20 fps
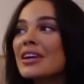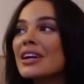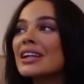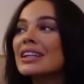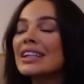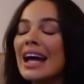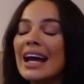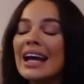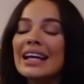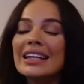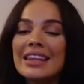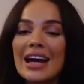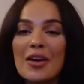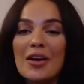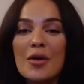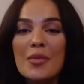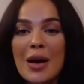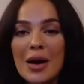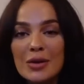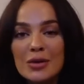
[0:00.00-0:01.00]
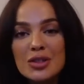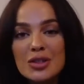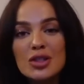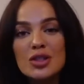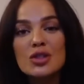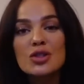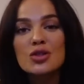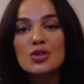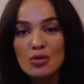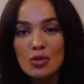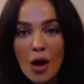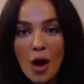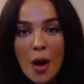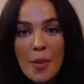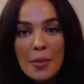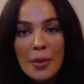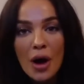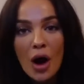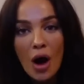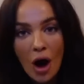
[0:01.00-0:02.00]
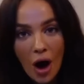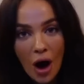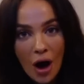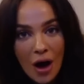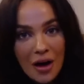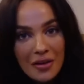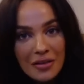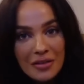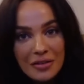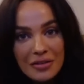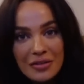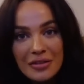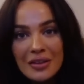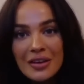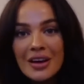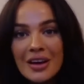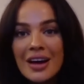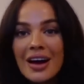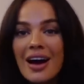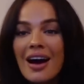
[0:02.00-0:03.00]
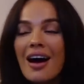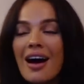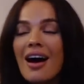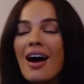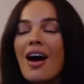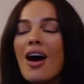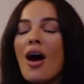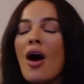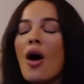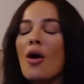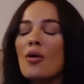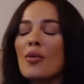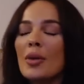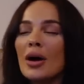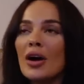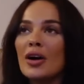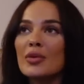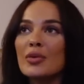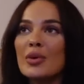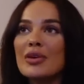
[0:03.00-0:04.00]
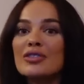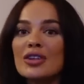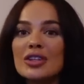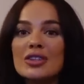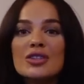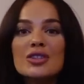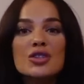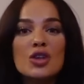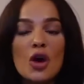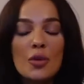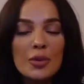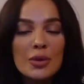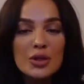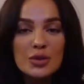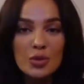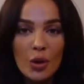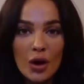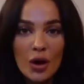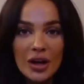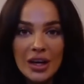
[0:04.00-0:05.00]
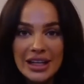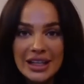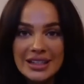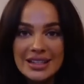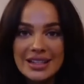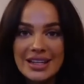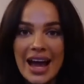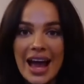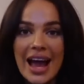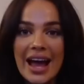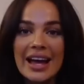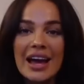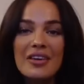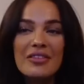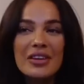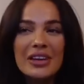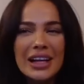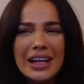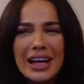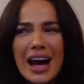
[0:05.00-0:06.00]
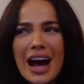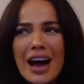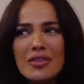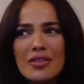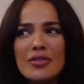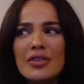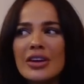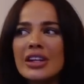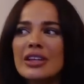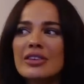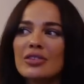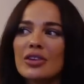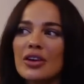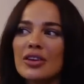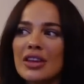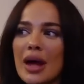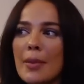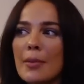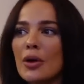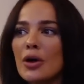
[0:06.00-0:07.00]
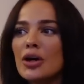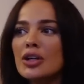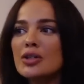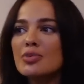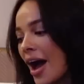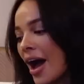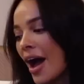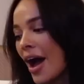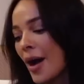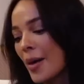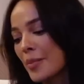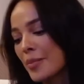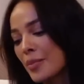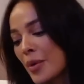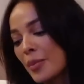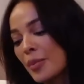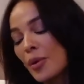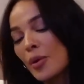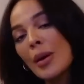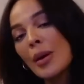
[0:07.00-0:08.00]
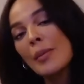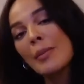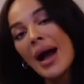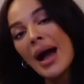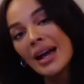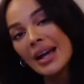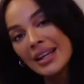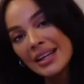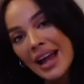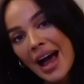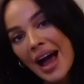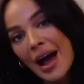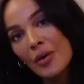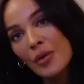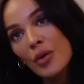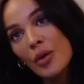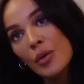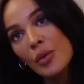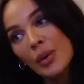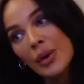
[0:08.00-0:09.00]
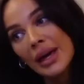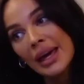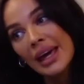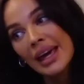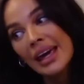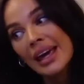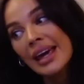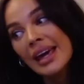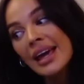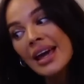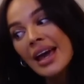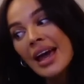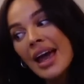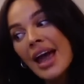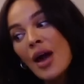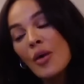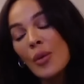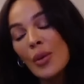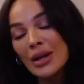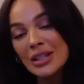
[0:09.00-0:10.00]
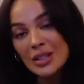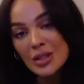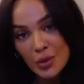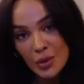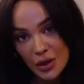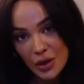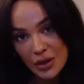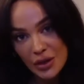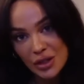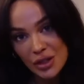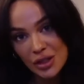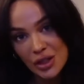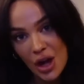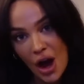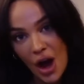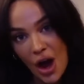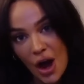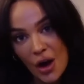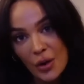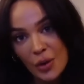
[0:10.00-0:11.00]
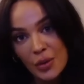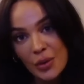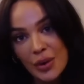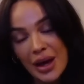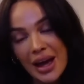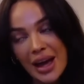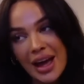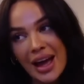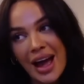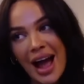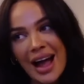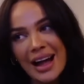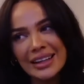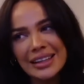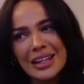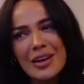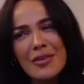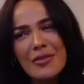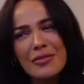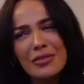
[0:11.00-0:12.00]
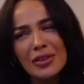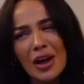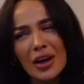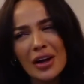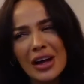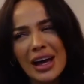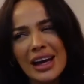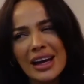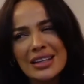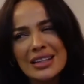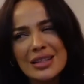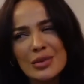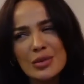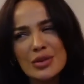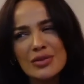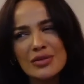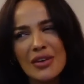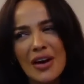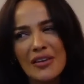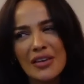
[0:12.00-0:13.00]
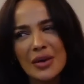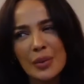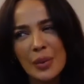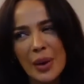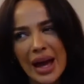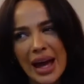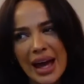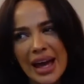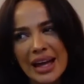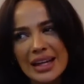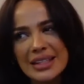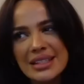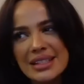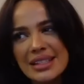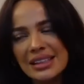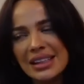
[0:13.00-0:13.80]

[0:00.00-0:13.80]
Like they're about to drop off. Oh my god, we've done so much walking today. I feel like I haven't really vlogged that much, but we're back now. We went to another show. I didn't vlog it because it was very weird.